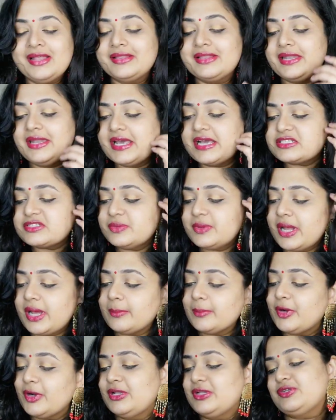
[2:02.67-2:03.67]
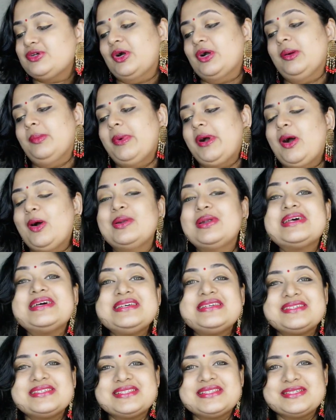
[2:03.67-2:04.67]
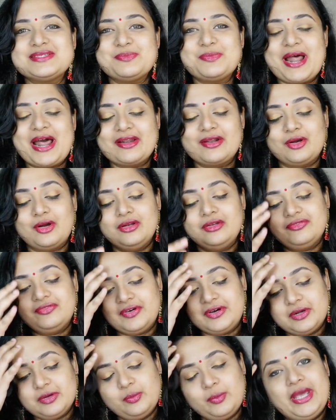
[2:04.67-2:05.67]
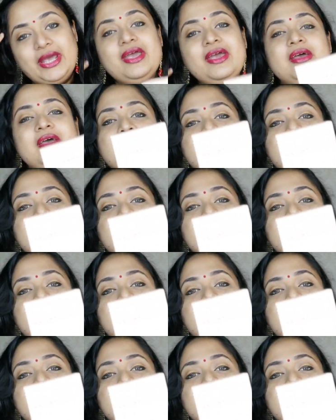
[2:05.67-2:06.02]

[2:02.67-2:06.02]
The next one I'm going to talk about is this brand called Fernweh.